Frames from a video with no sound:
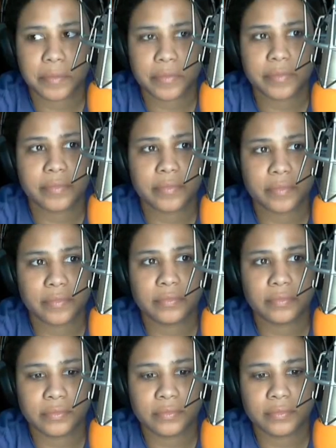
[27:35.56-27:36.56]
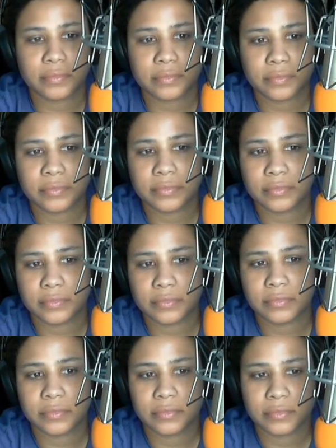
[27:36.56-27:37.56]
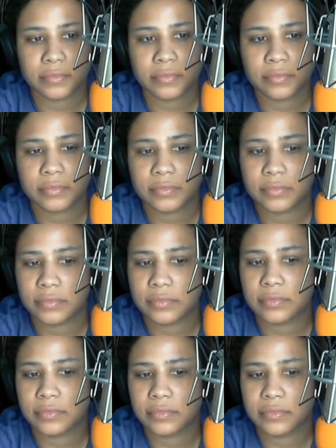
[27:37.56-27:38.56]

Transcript: No words are spoken by the person on screen.